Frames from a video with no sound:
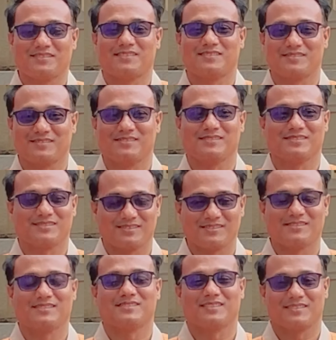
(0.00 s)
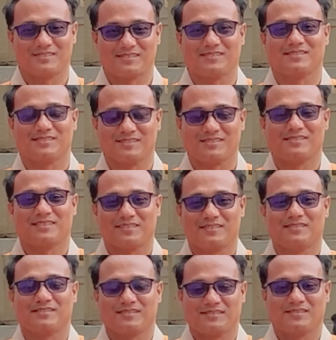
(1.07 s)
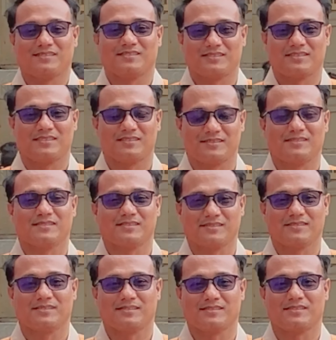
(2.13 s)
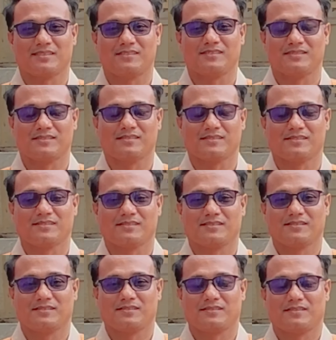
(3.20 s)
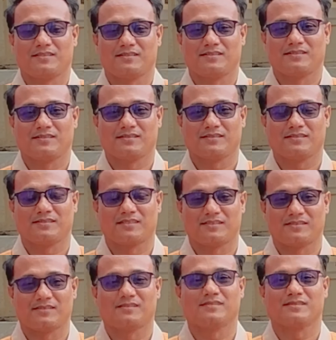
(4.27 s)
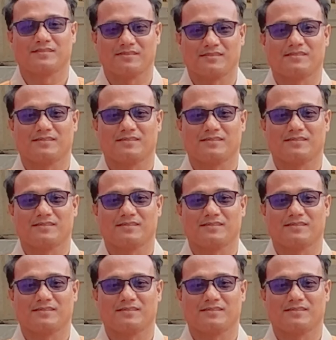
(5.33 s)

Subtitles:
(silent)